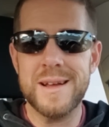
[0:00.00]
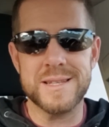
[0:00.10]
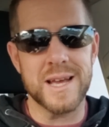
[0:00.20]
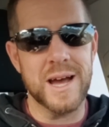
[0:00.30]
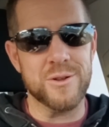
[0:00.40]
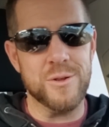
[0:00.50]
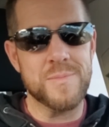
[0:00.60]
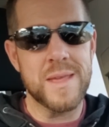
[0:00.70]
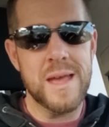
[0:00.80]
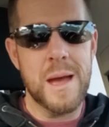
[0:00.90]
Title:
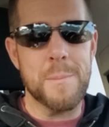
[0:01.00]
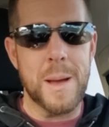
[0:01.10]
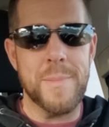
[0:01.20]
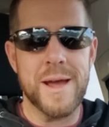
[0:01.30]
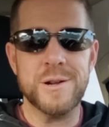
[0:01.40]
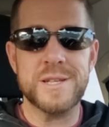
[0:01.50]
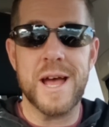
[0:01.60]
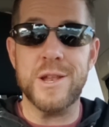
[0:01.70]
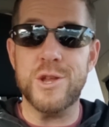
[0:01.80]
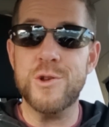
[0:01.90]
My parents
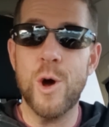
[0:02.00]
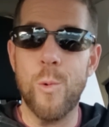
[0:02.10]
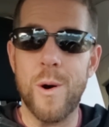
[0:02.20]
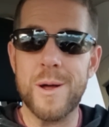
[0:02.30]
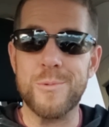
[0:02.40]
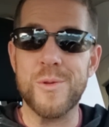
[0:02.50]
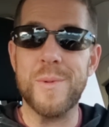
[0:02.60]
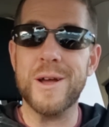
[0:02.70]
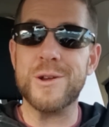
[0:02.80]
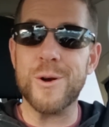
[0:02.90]
had you-know-what with
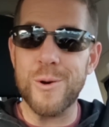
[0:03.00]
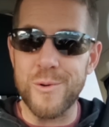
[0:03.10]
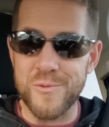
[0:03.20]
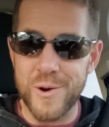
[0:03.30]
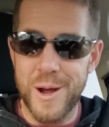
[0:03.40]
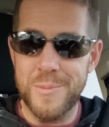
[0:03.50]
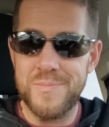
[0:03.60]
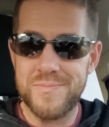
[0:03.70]
my girlfriend.